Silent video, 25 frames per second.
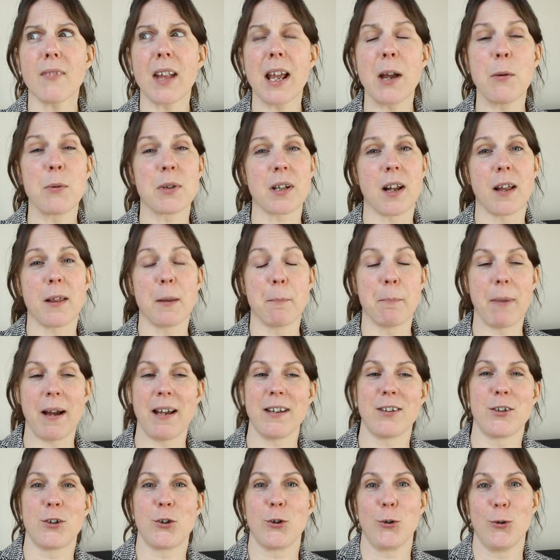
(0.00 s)
it was like the
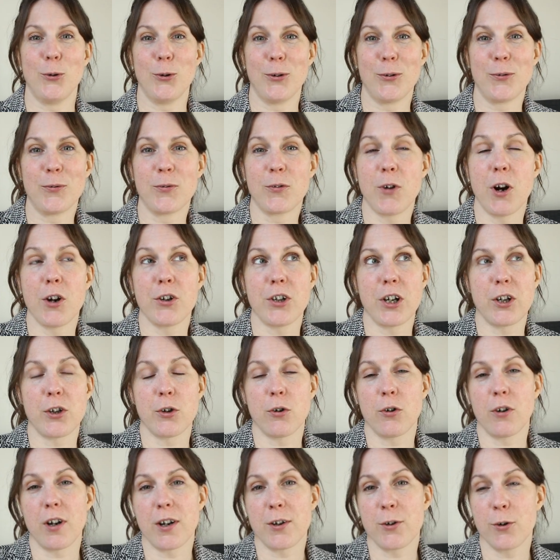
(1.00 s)
best crochet
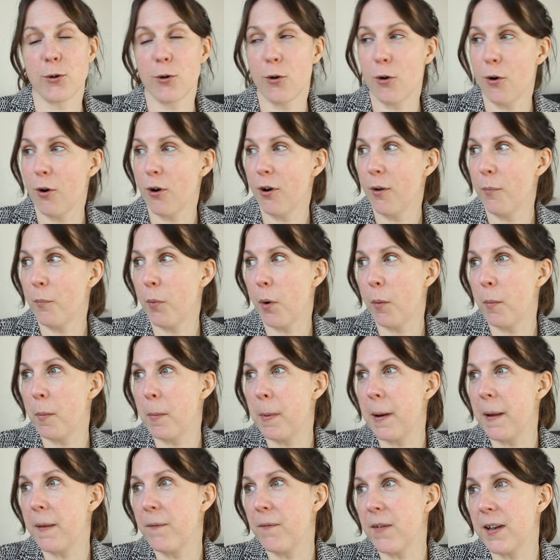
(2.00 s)
shawl I saw
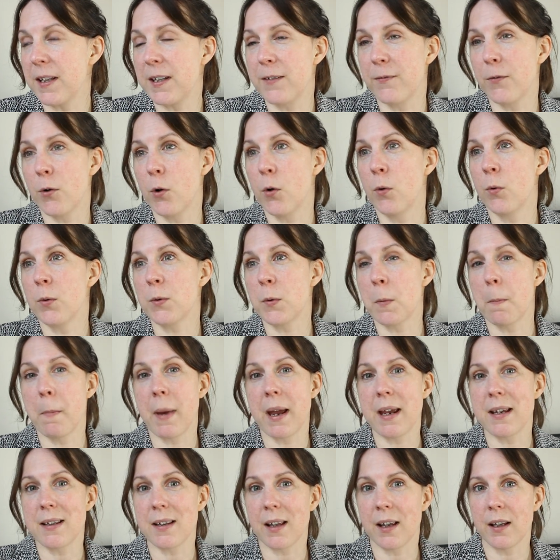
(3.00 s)
probably at the festival. It was
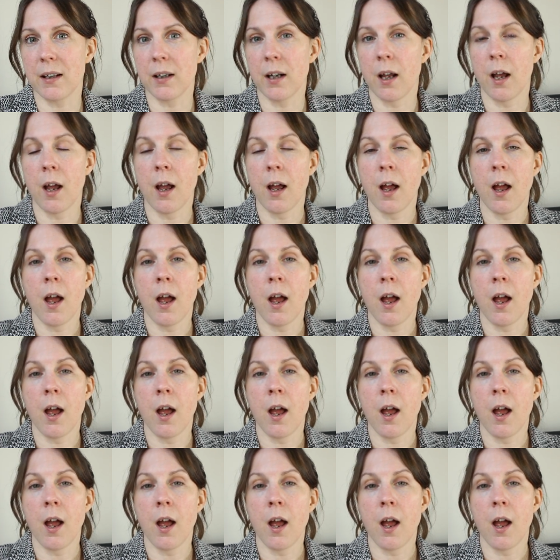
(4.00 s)
amazing.